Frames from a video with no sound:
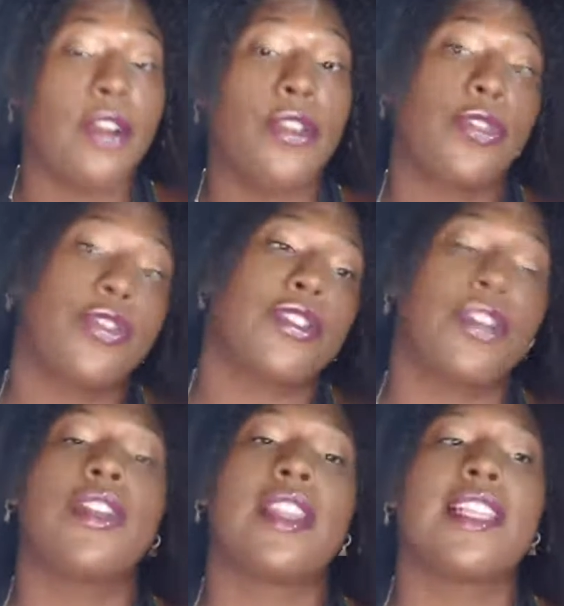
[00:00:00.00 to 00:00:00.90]
Are there
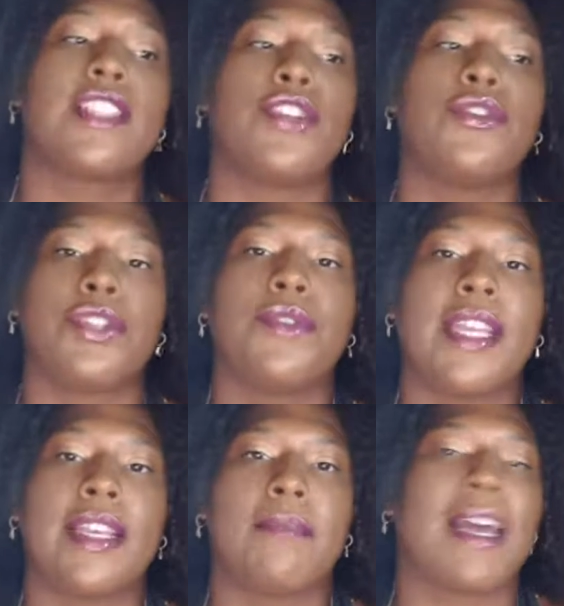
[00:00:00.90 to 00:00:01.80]
certain things that you're
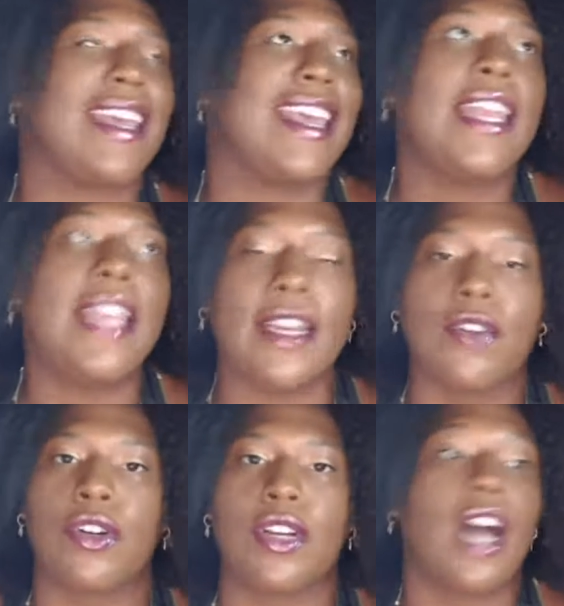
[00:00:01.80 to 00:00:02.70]
doing by
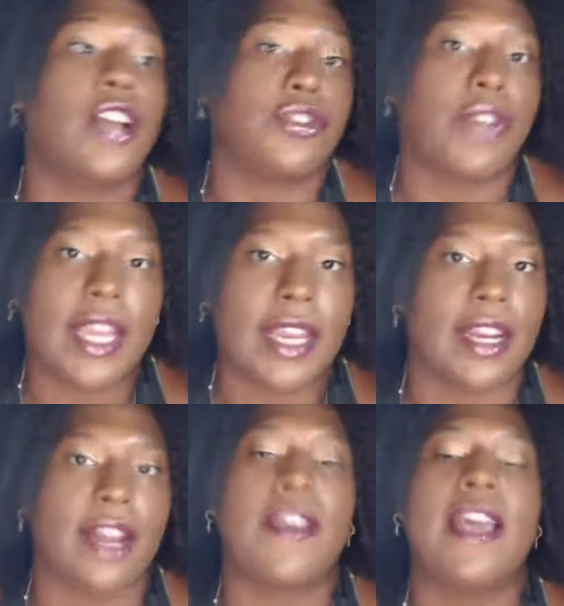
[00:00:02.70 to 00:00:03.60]
eating or not
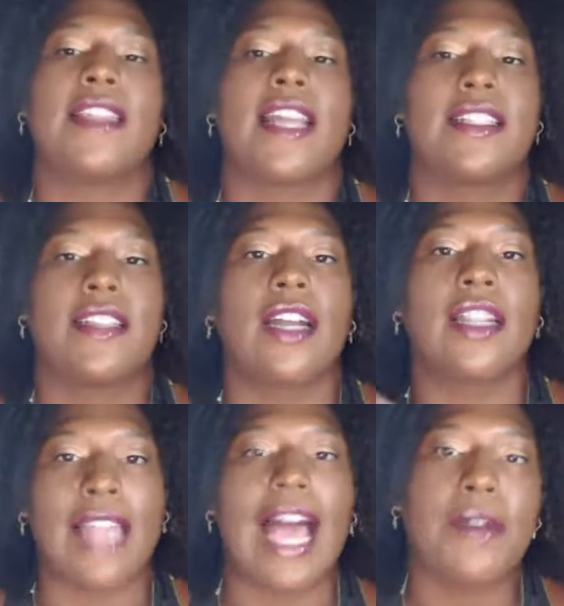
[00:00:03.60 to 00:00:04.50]
drinking enough that's
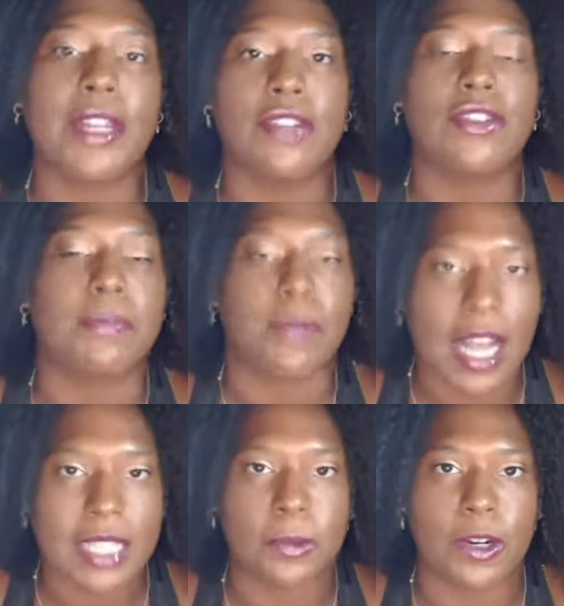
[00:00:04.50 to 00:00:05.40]
not allowing you to
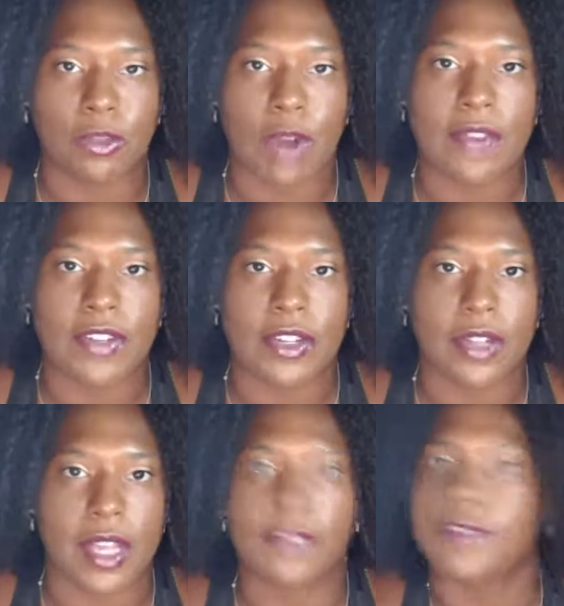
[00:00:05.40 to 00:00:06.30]
prosper and thrive in
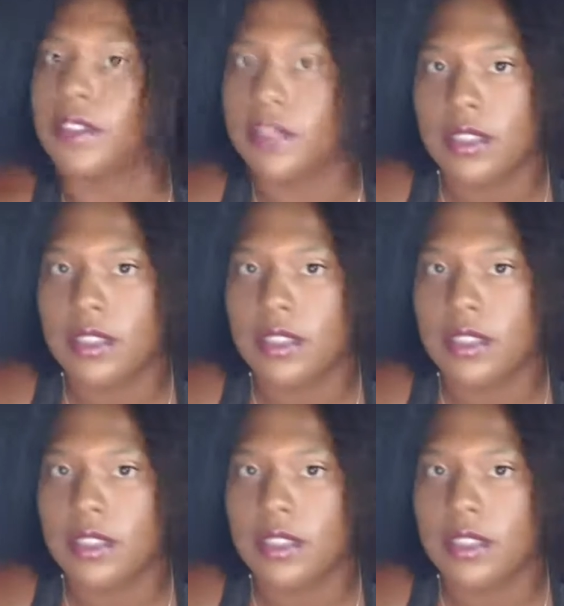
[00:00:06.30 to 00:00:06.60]
your life?